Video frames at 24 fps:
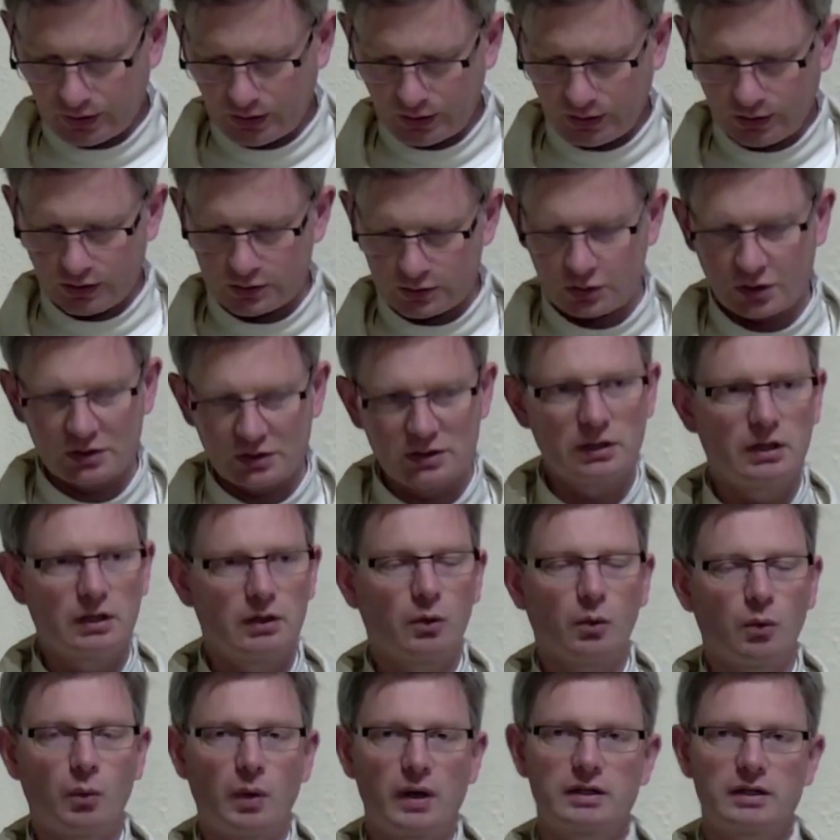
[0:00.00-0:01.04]
So I did a
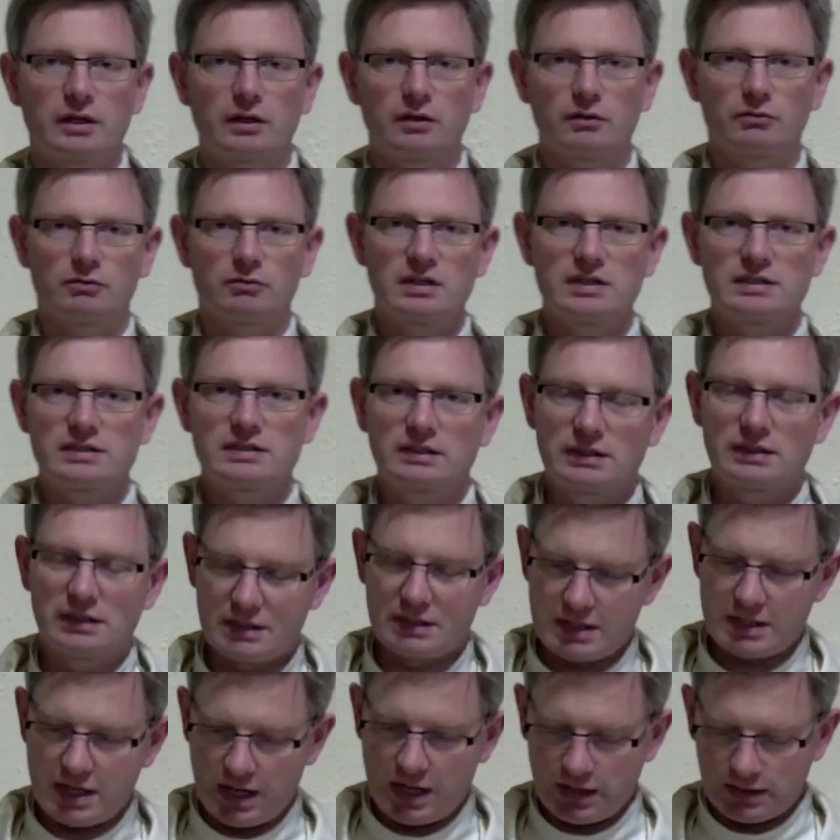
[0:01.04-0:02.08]
wedding recently,
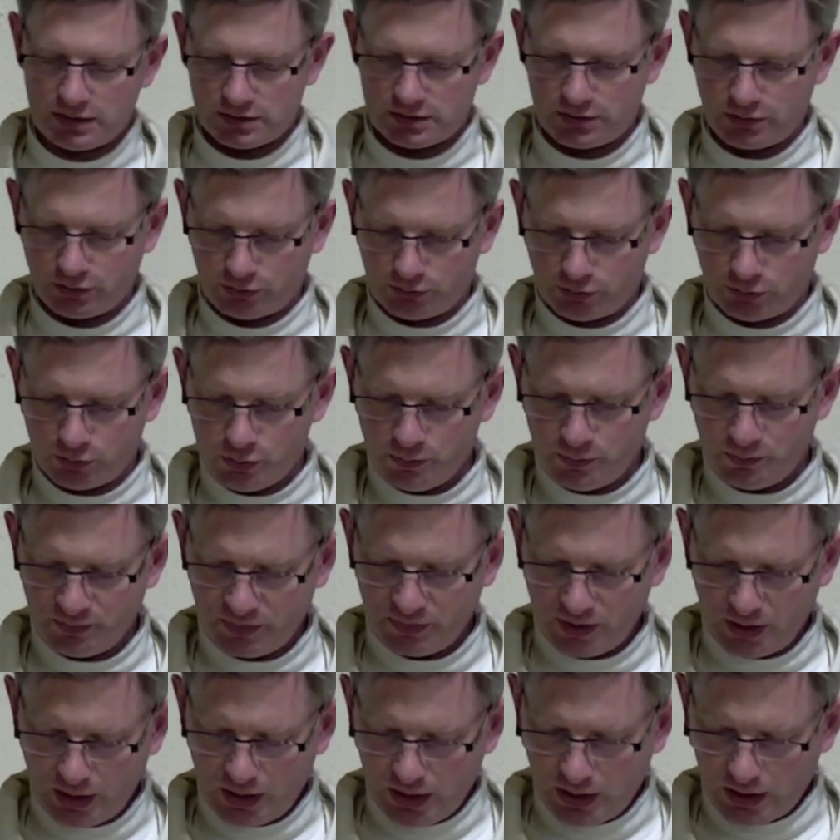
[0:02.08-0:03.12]
and the groom
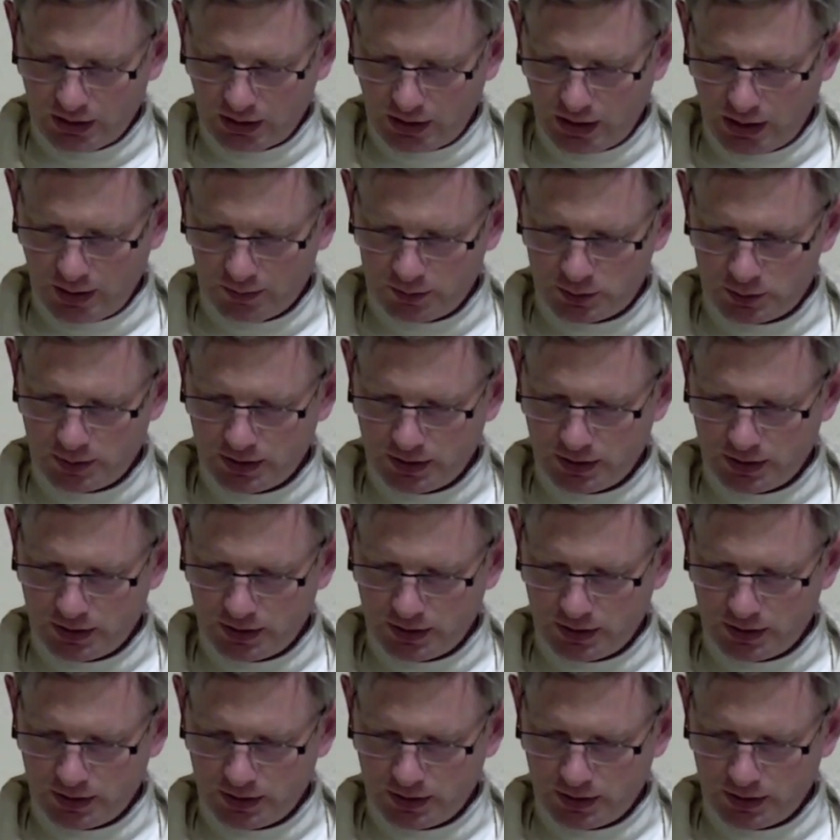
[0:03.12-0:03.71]
came to me